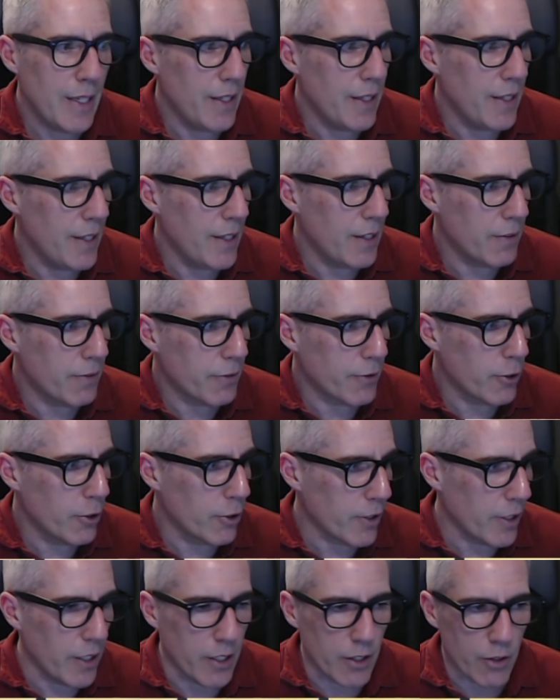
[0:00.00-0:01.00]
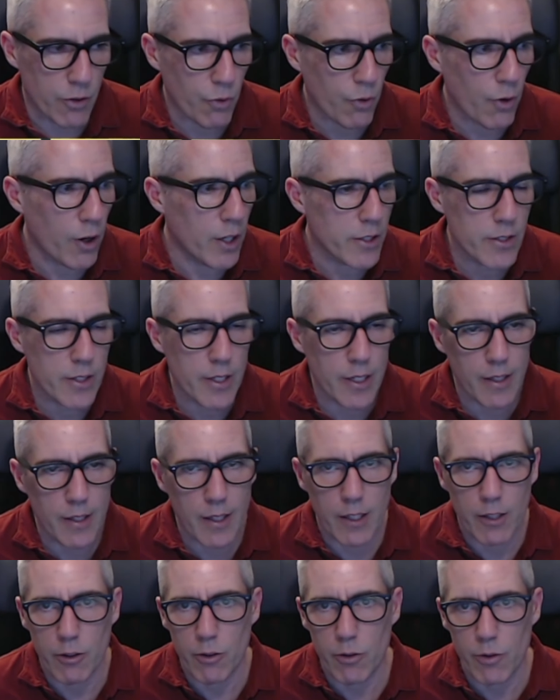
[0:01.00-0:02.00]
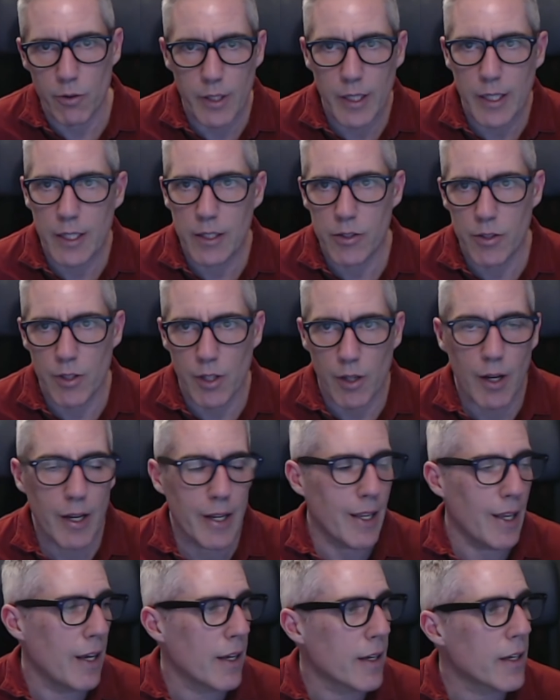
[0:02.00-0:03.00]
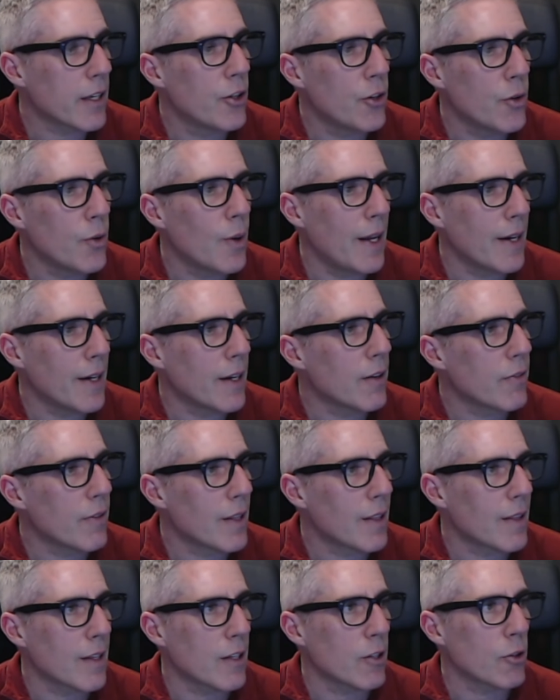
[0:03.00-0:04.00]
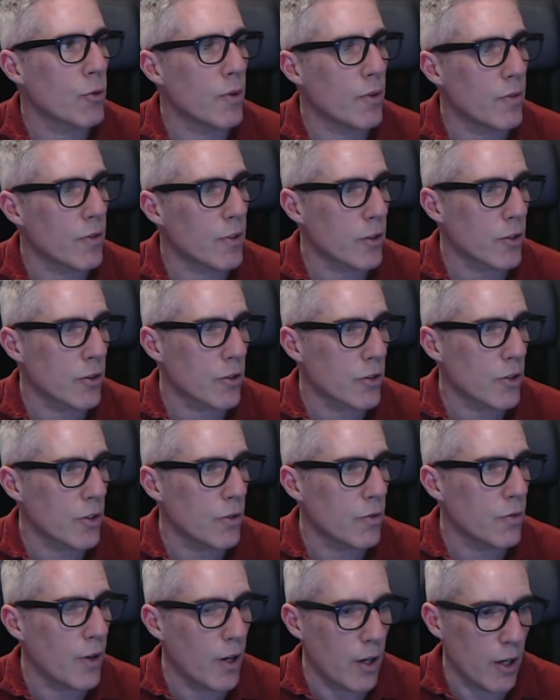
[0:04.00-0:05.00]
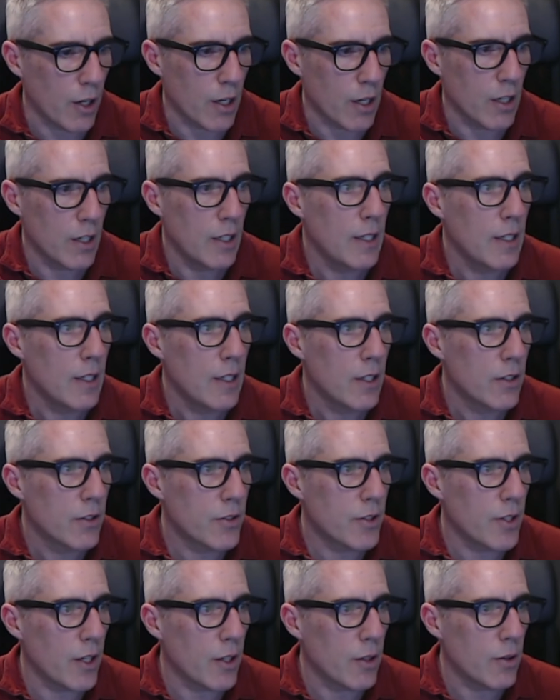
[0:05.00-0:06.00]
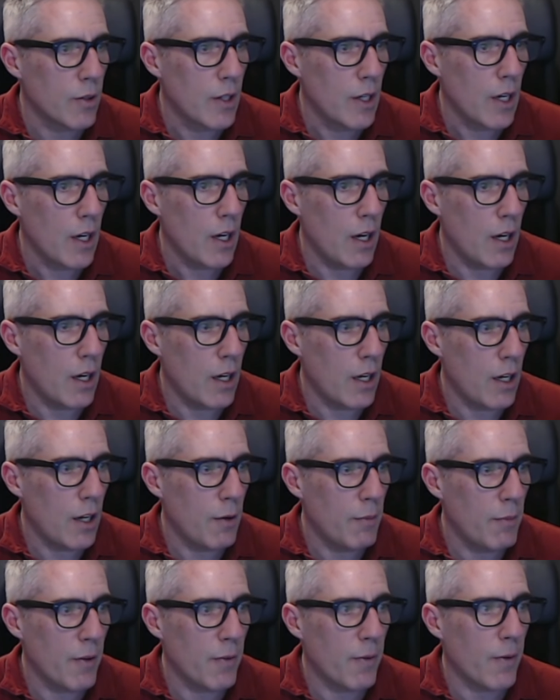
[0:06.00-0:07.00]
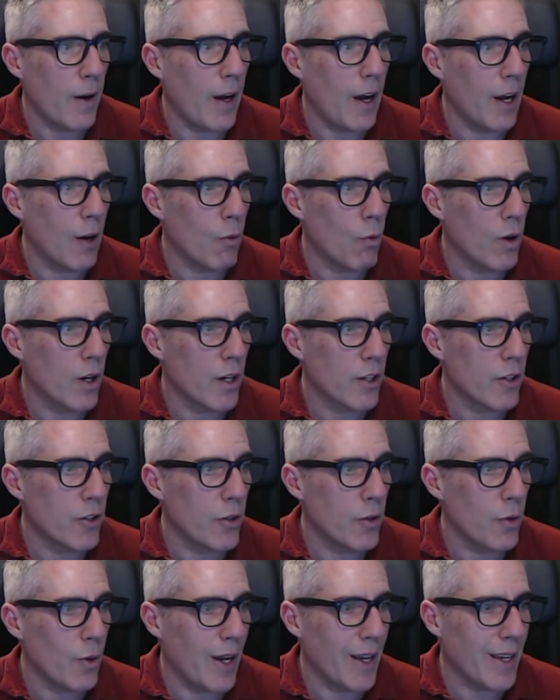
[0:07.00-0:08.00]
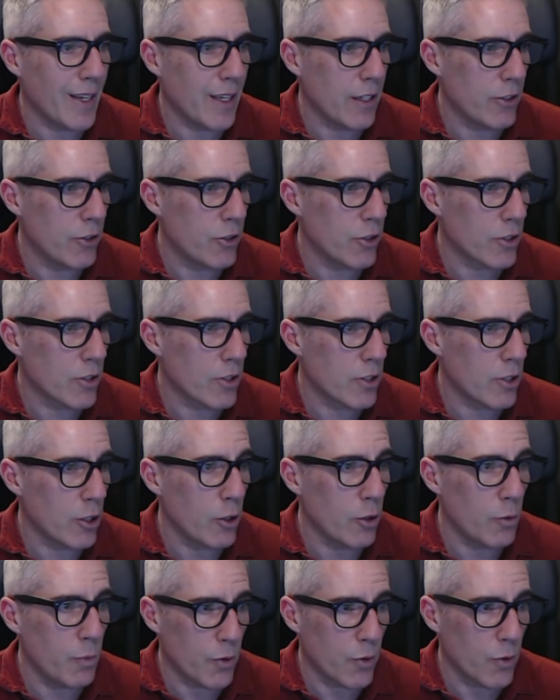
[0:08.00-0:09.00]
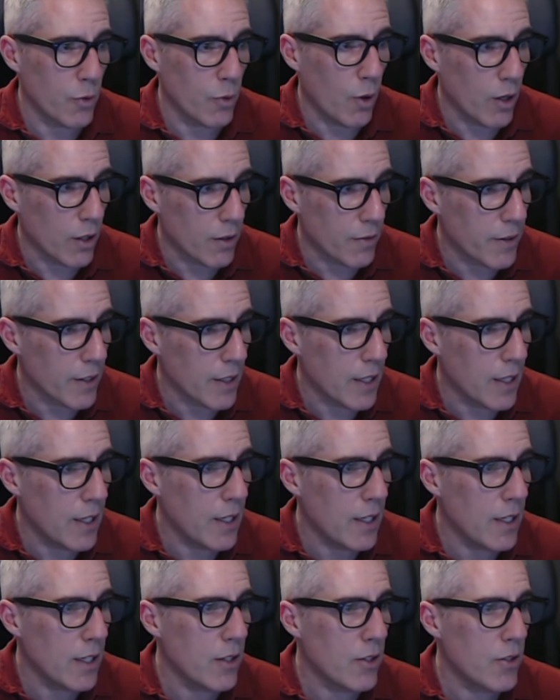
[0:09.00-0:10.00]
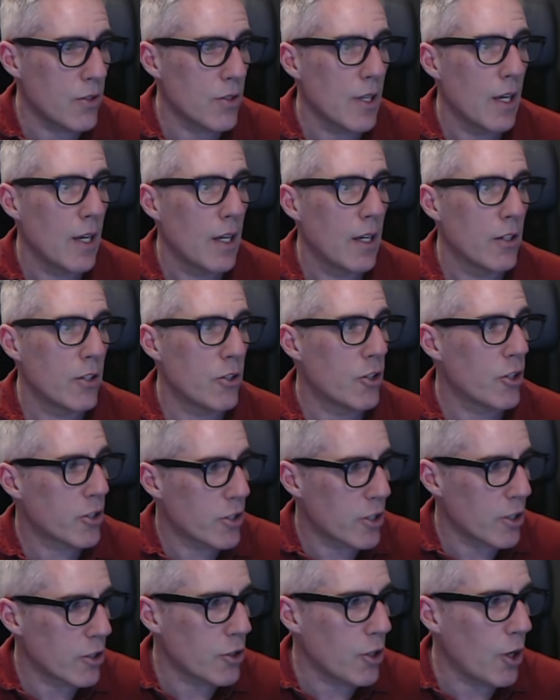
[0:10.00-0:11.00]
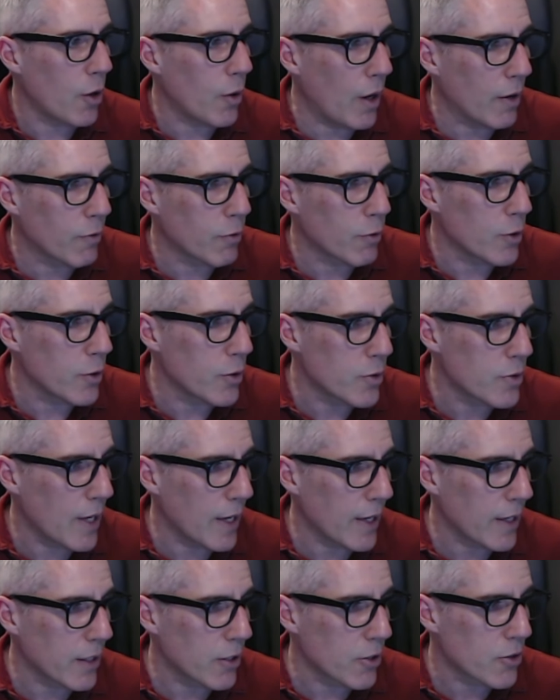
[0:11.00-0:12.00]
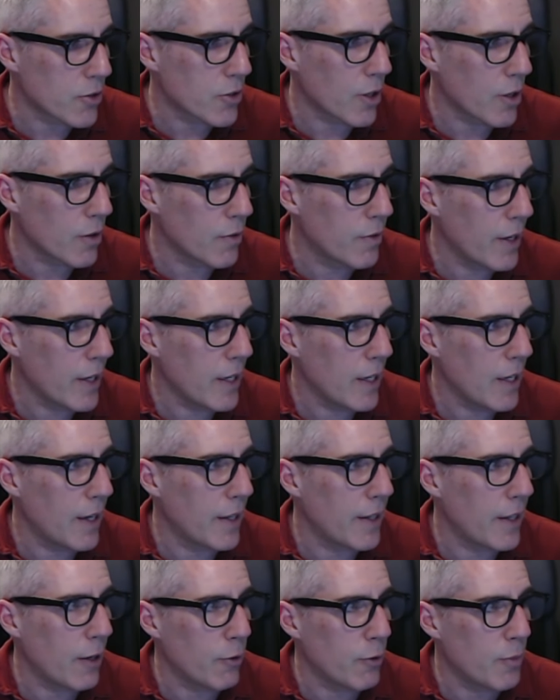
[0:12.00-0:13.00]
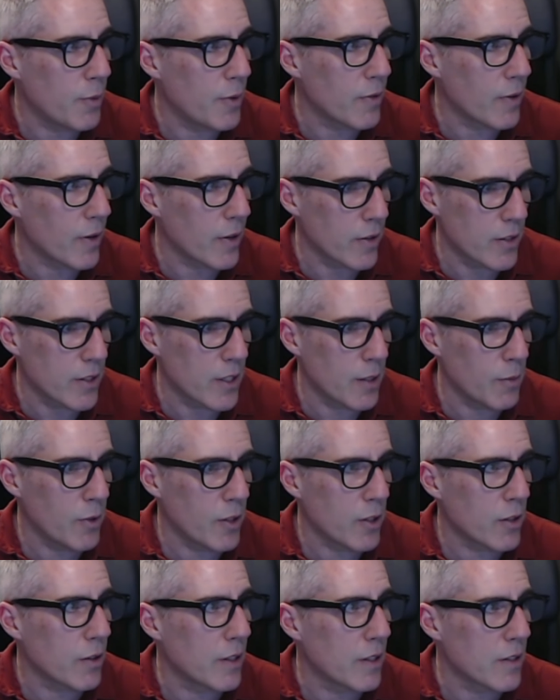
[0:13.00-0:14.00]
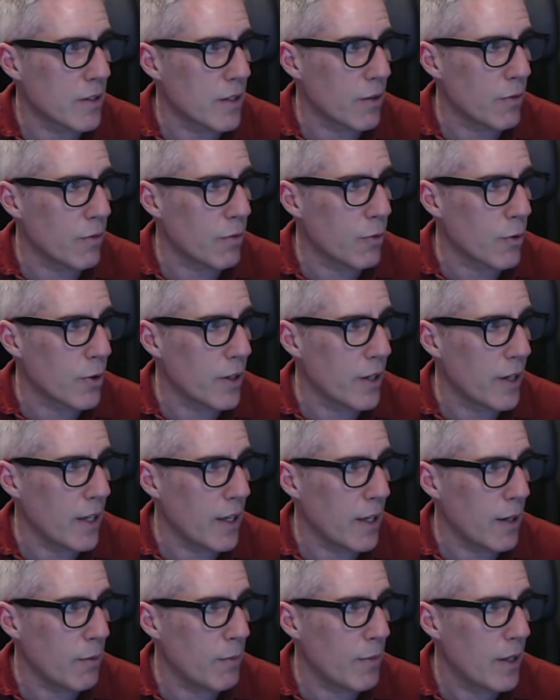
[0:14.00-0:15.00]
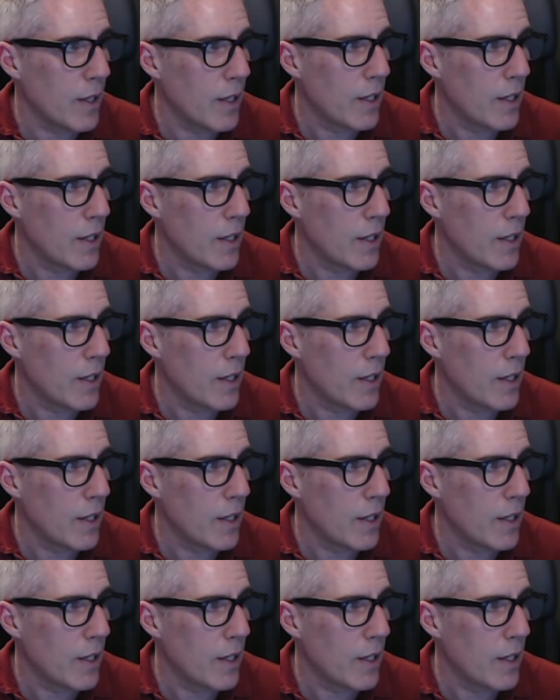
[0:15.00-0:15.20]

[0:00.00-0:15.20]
if cookie is frosted, then do this. You know, I can do any of the things we've learned so far. So if I wanted to, I could just loop through all of the keys just to show everyone who's taken the survey, and that would be very similar. Instead of for name